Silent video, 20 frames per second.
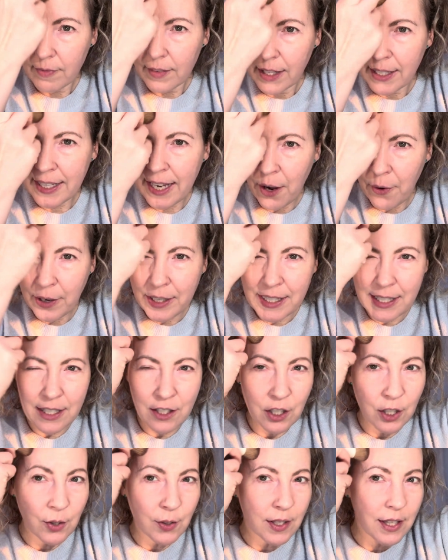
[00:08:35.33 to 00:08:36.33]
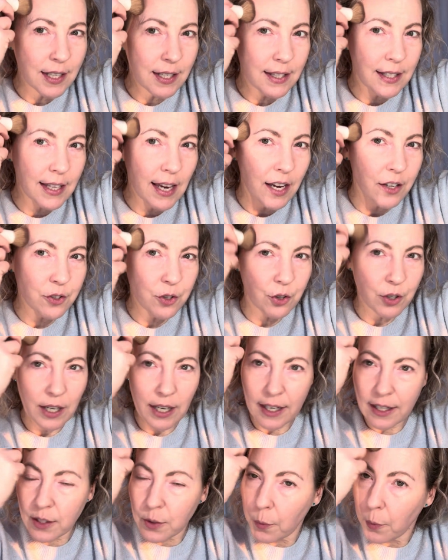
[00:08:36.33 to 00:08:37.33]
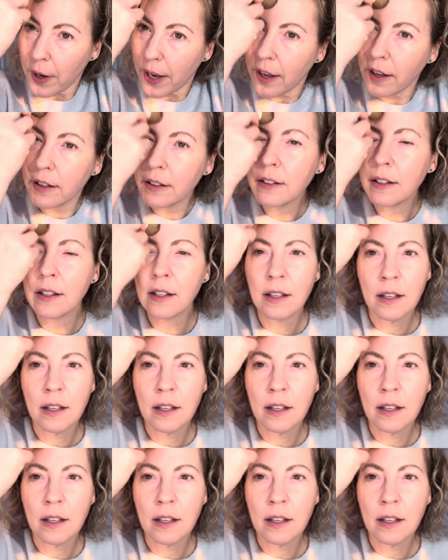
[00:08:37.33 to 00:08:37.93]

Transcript: Now I did use this yesterday as well,